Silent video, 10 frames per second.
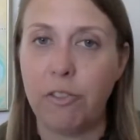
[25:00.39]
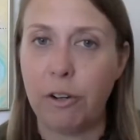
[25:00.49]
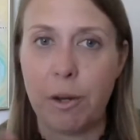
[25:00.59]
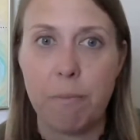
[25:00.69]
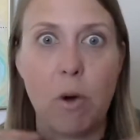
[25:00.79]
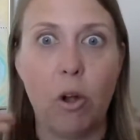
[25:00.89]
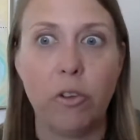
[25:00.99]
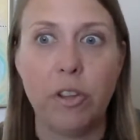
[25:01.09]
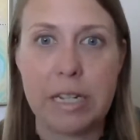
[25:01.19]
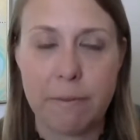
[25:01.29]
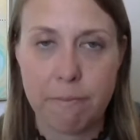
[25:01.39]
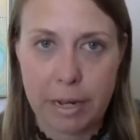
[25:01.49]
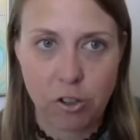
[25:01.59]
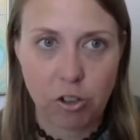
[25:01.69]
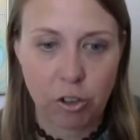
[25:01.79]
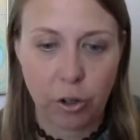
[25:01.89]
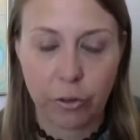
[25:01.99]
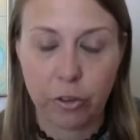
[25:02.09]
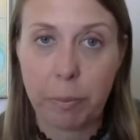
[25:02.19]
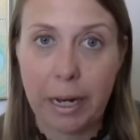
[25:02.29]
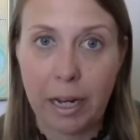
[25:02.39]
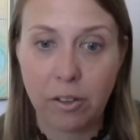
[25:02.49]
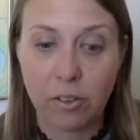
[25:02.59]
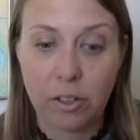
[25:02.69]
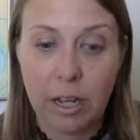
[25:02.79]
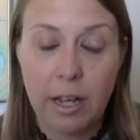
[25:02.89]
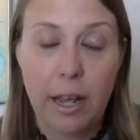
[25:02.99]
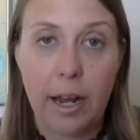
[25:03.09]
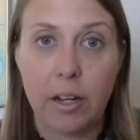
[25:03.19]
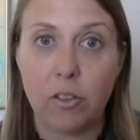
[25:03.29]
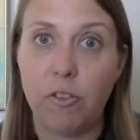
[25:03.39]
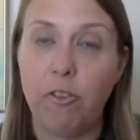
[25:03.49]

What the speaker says: very multi-dimensional space. And it's